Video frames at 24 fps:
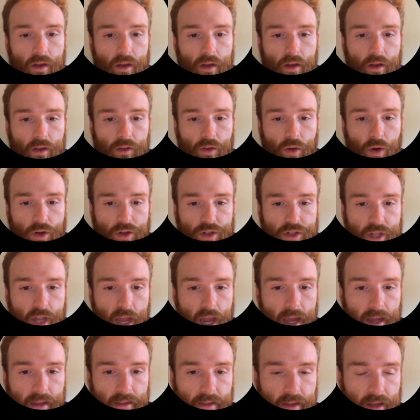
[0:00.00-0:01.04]
So our
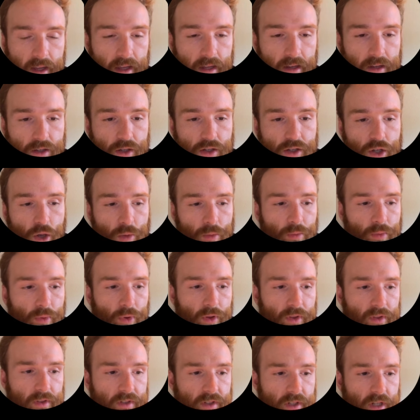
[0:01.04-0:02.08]
stack then is just an open
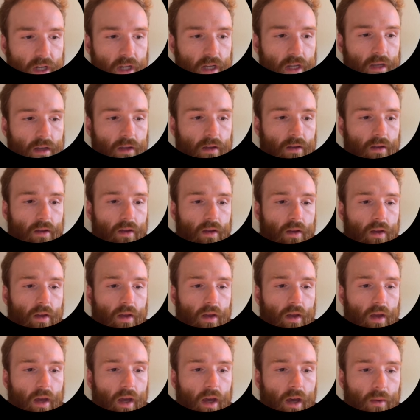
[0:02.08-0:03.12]
parenthesis.
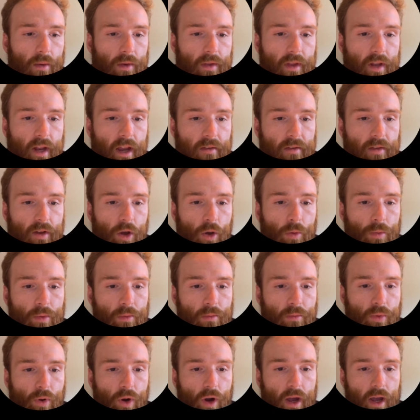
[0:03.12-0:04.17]
We then have an open
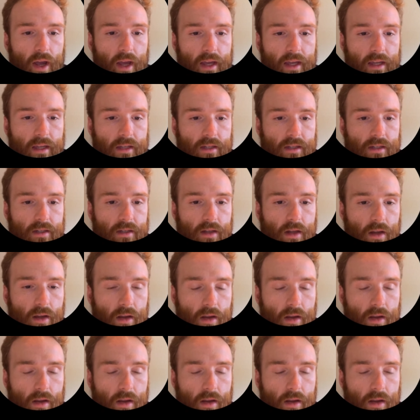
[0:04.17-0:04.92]
brace